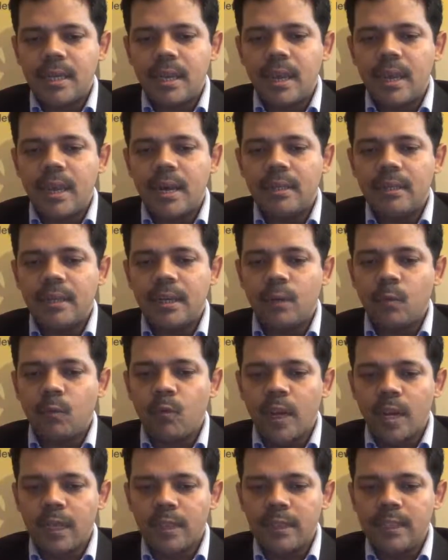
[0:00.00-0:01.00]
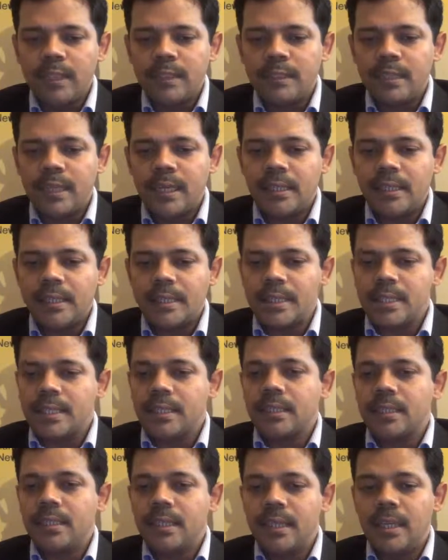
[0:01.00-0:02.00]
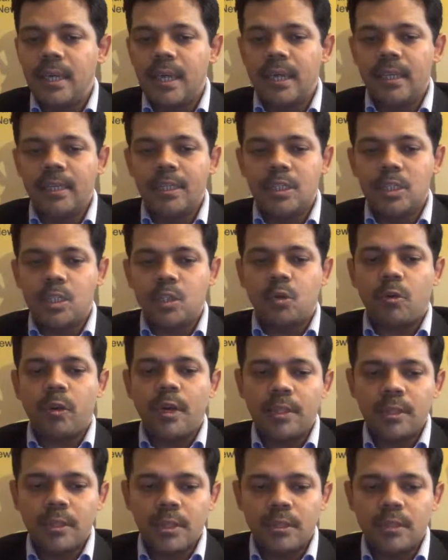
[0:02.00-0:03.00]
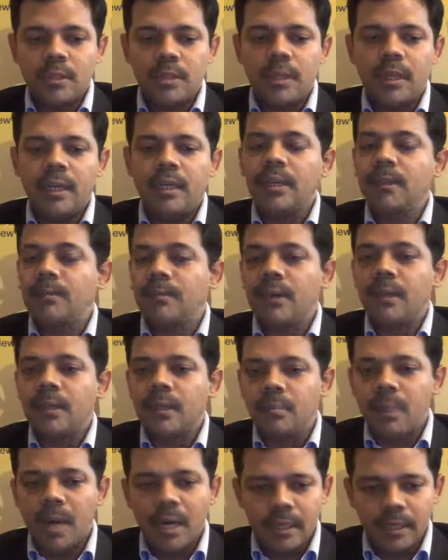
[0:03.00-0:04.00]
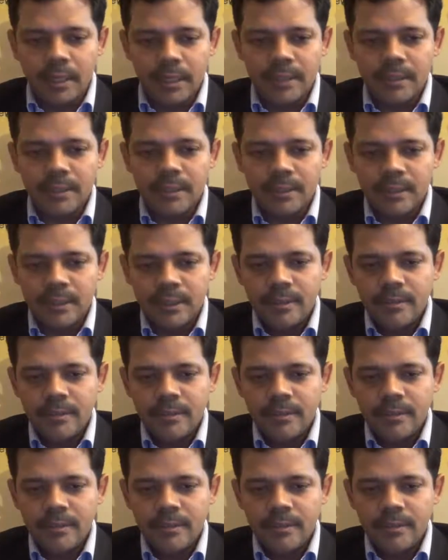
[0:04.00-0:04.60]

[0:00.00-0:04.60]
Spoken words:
and it varies in its degree and structure in different markets.